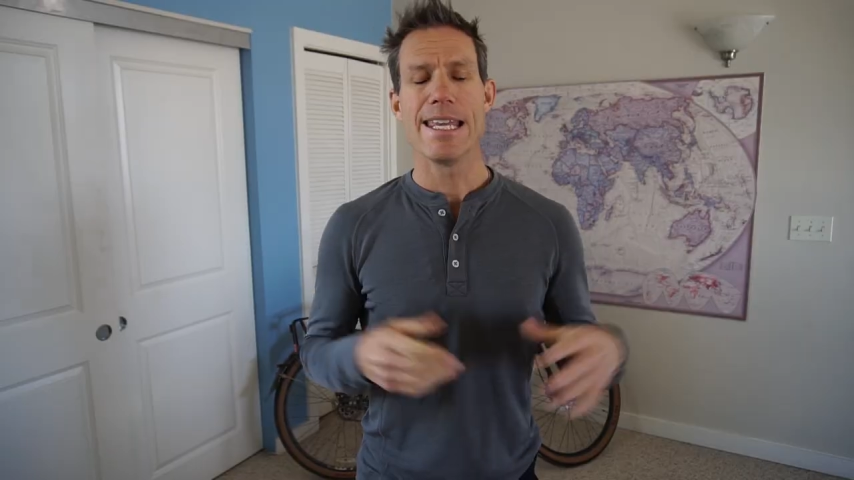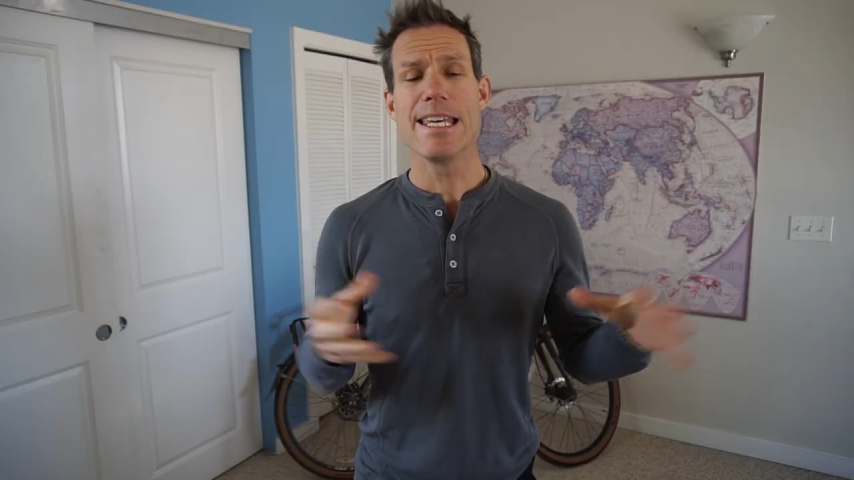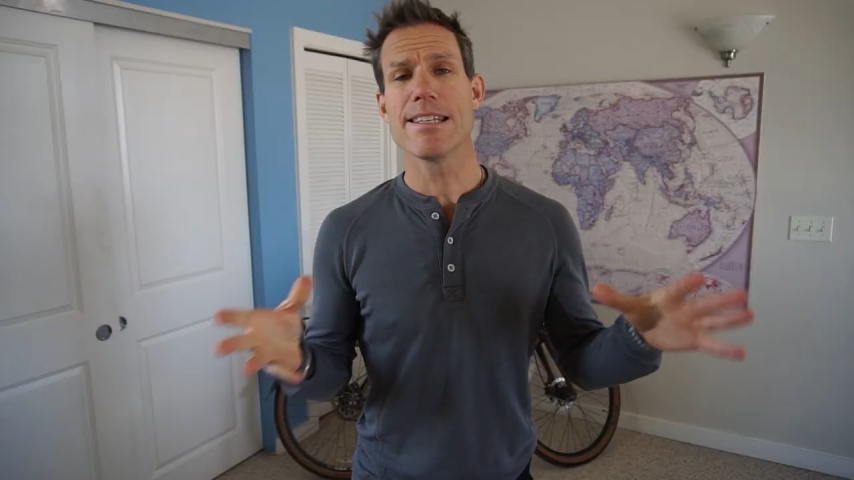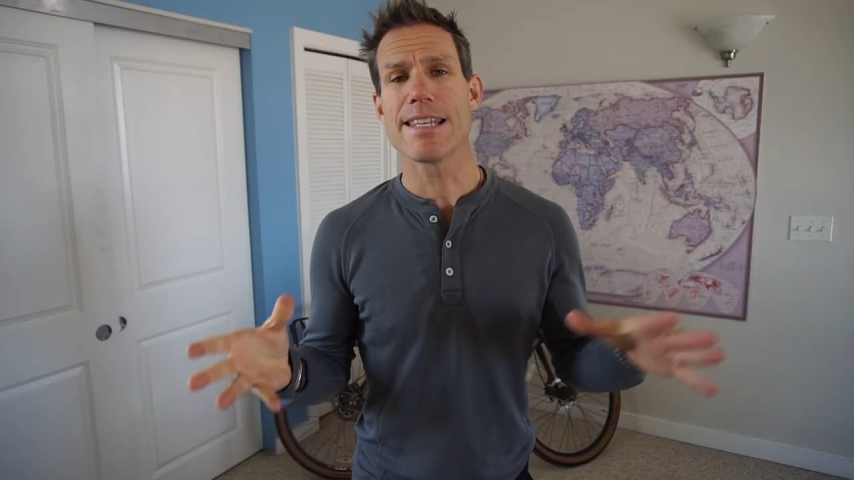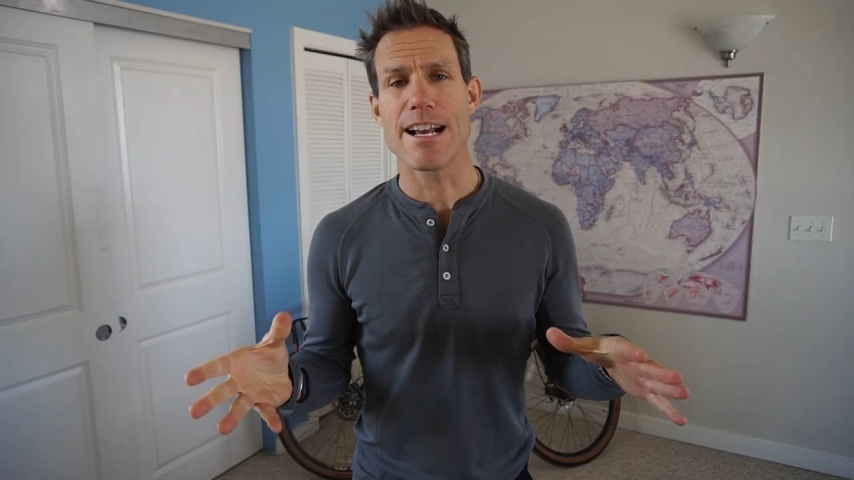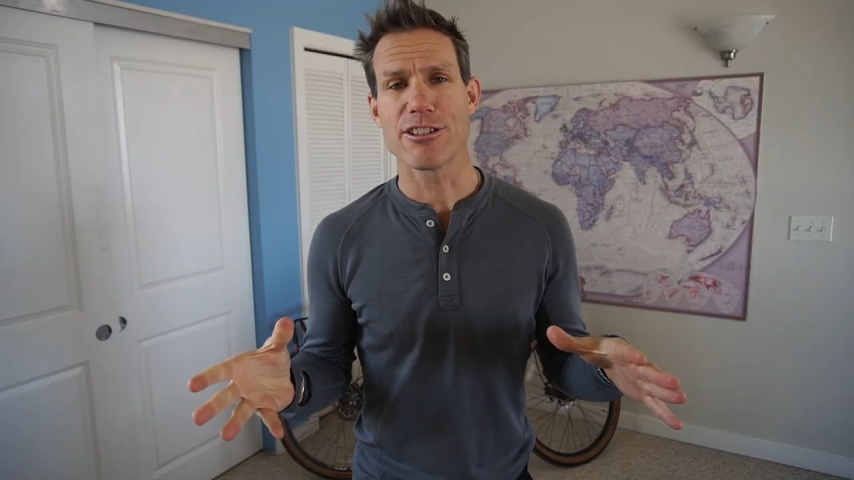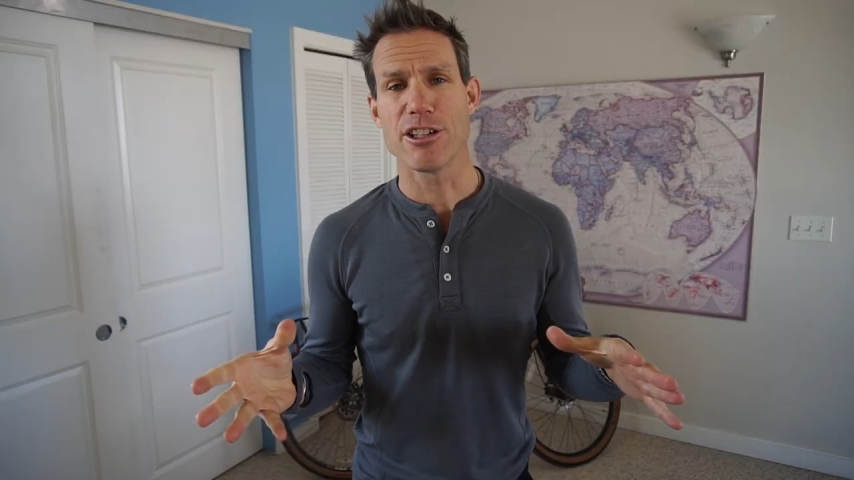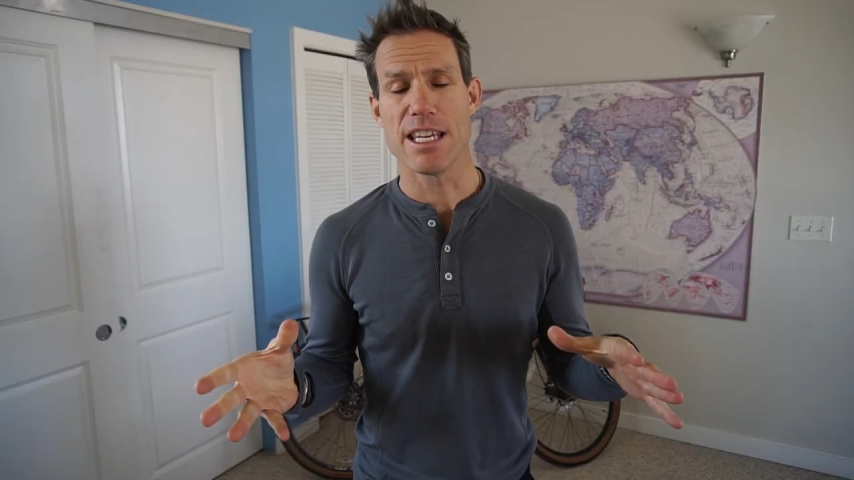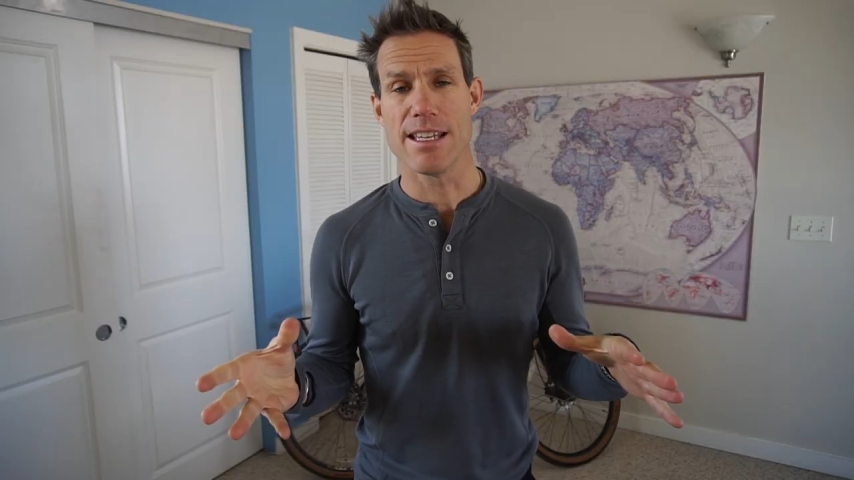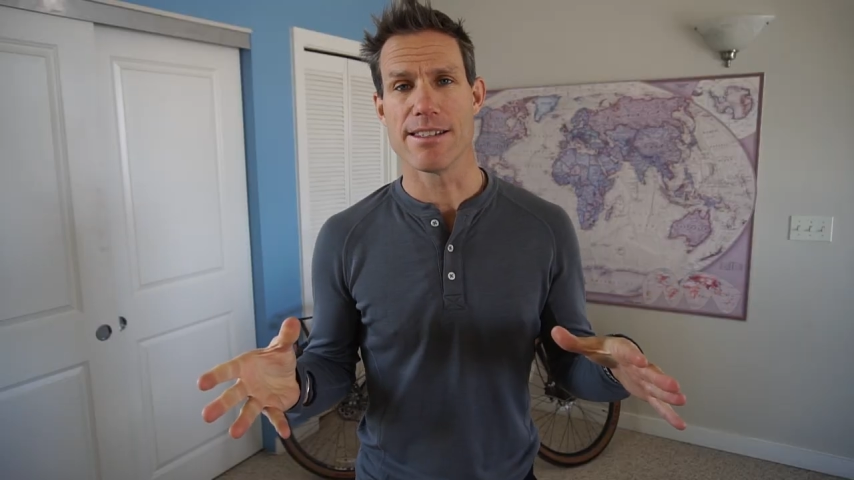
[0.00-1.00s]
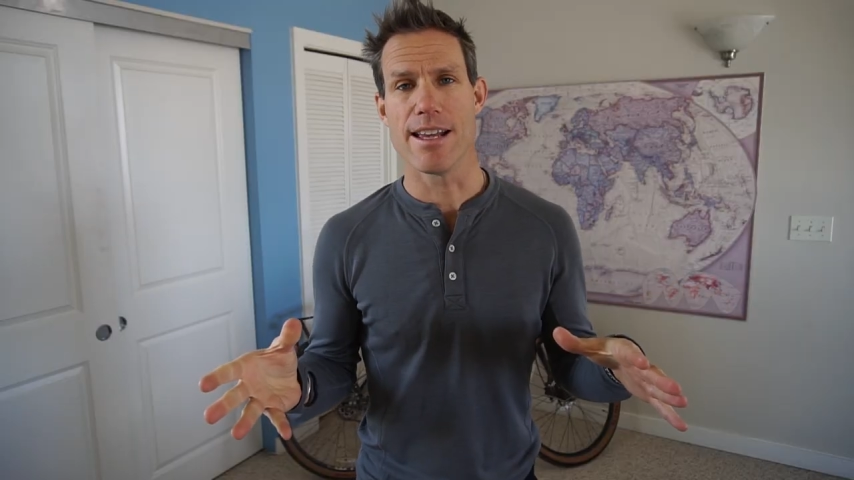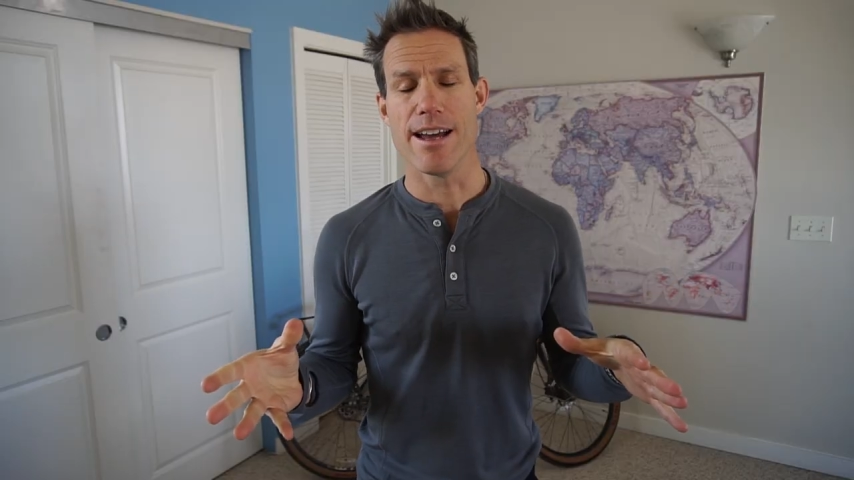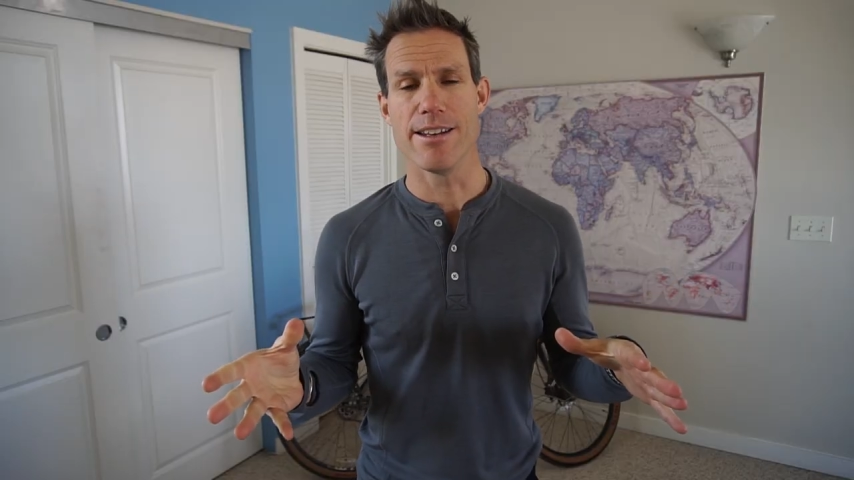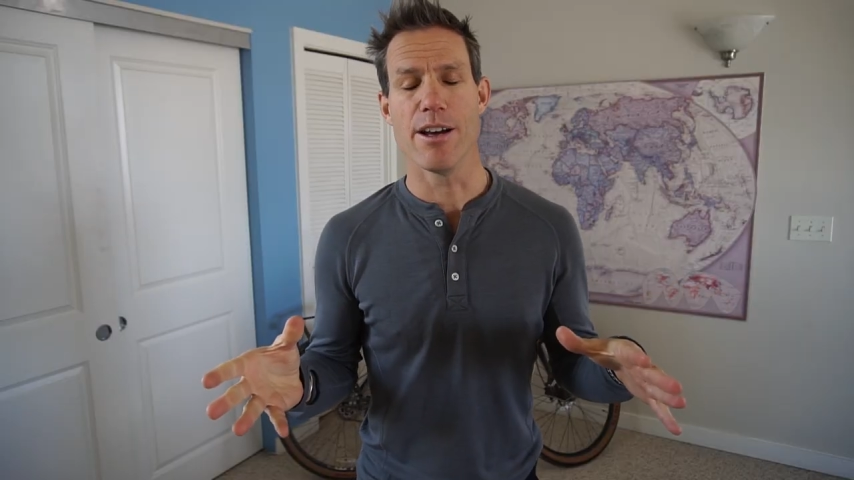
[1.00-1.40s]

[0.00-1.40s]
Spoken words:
This is actually the inside